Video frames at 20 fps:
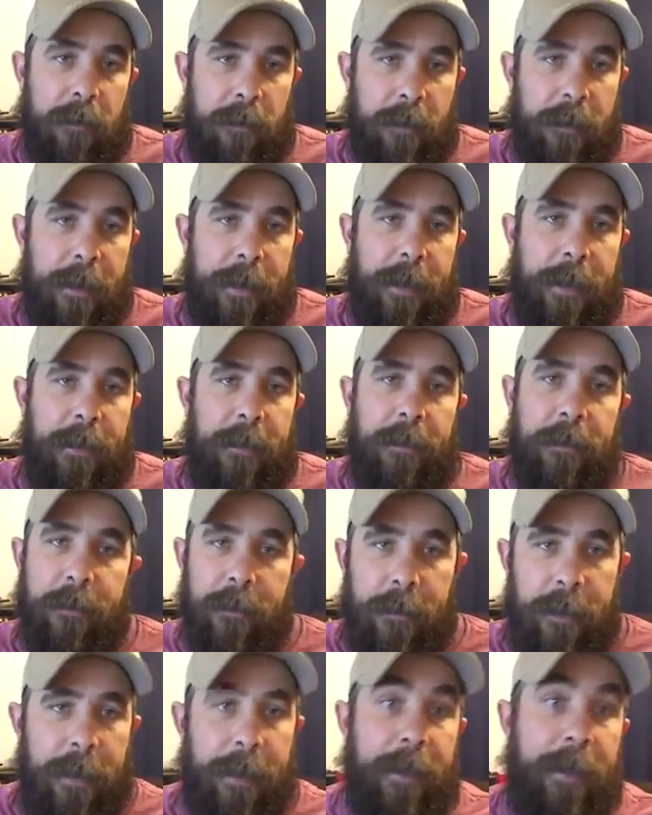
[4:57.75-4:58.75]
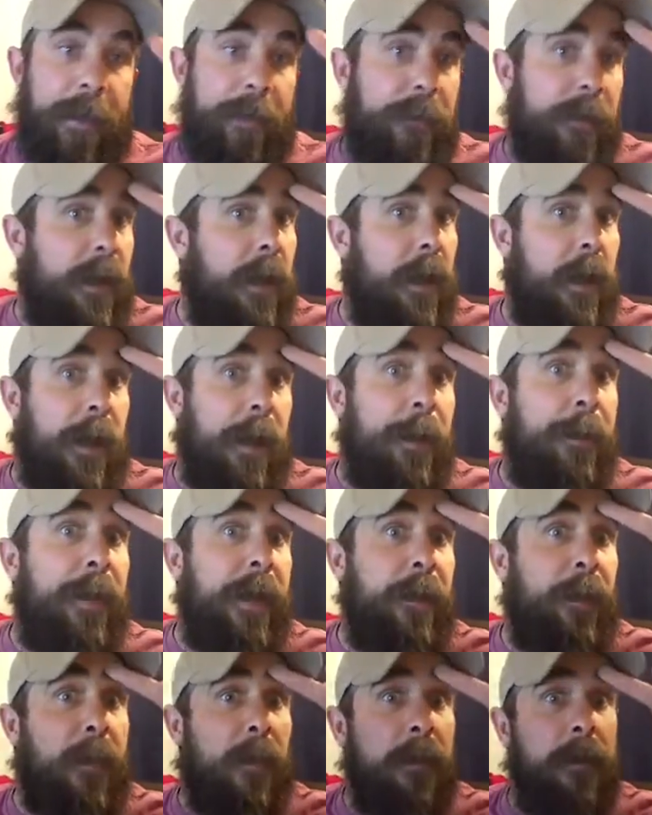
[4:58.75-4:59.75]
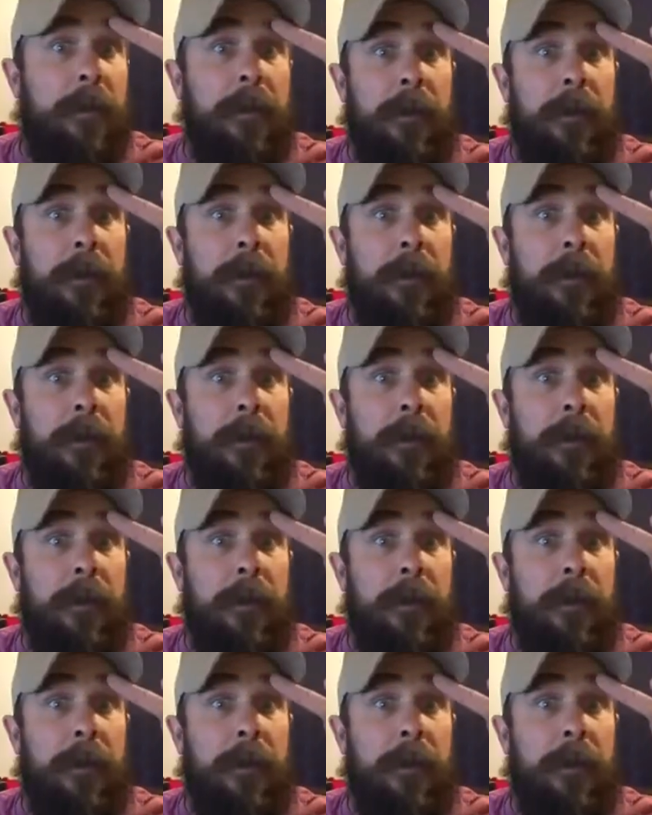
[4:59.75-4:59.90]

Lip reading: Okay. And they've got a lot of people.